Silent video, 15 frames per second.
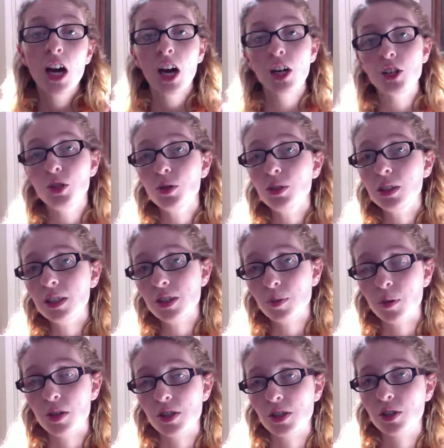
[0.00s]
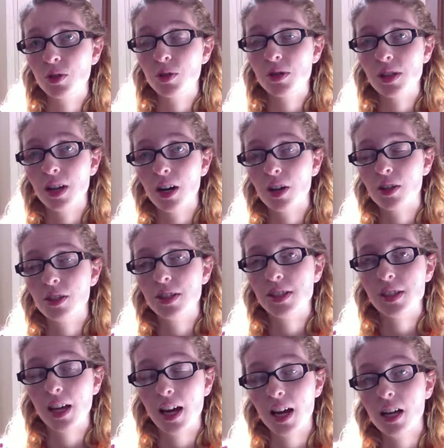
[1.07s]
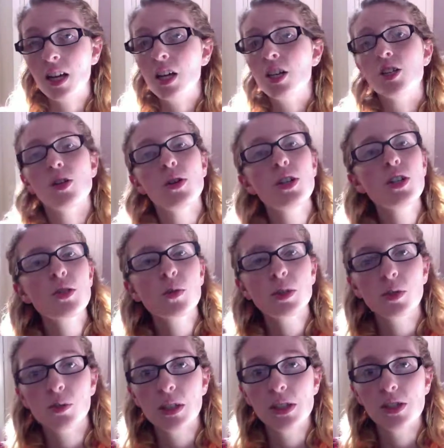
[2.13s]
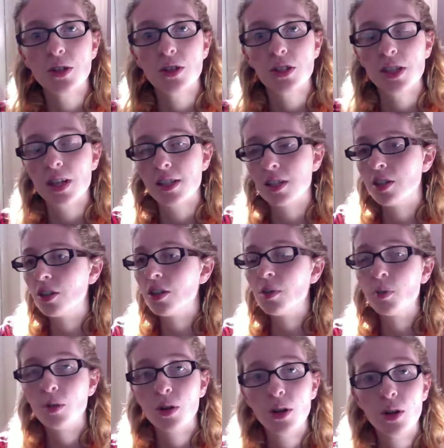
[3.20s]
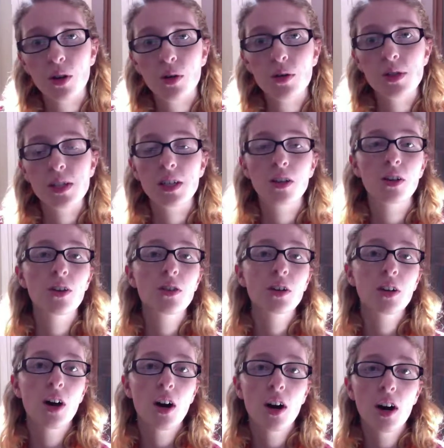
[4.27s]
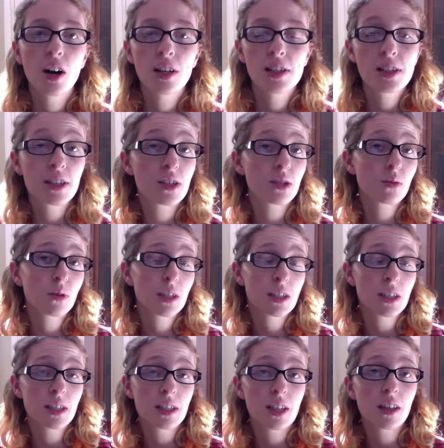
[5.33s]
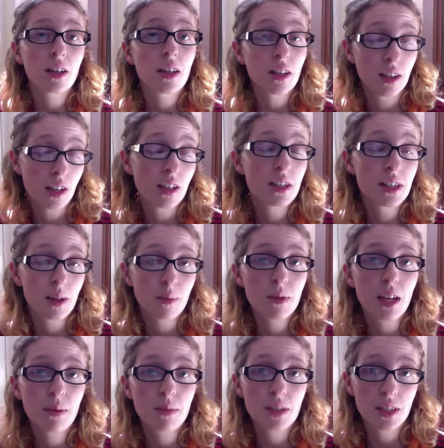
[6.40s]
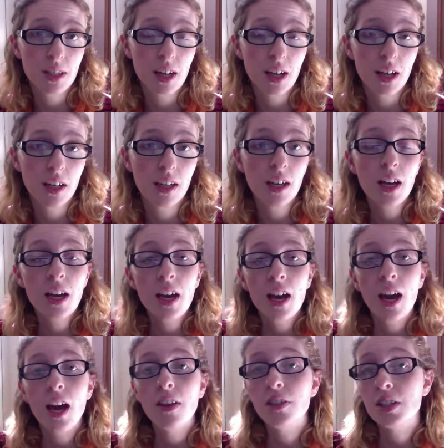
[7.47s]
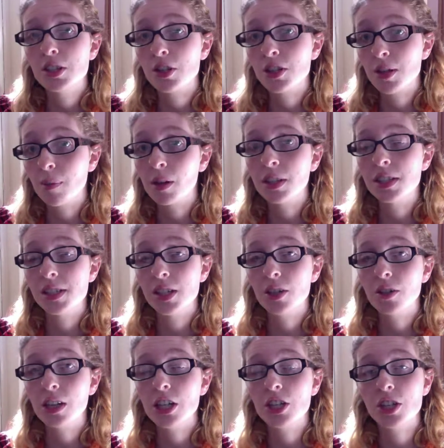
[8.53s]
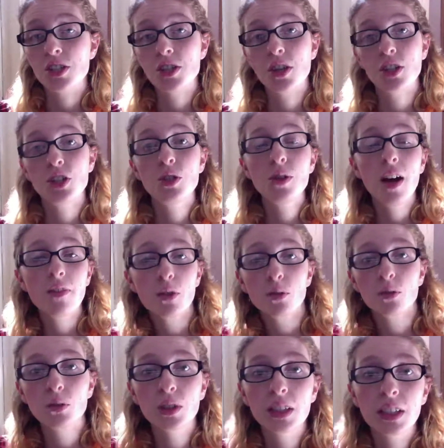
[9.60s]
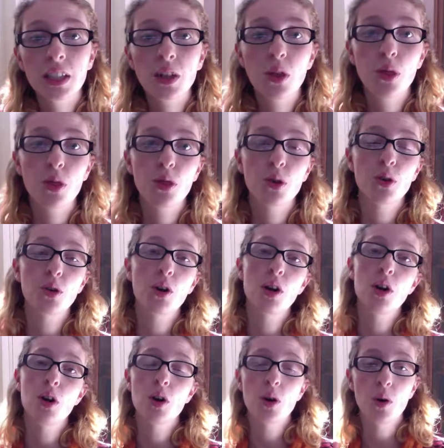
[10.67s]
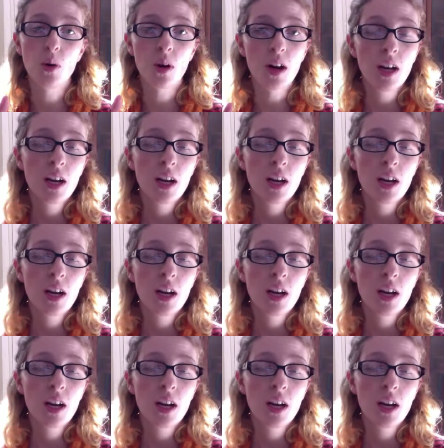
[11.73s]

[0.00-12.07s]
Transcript: A doula is a person who's there to say, so here's what the research says. Here are the pros, here are the cons. These are reasons that it's sometimes done, and these are some considerations, so that you have a really thorough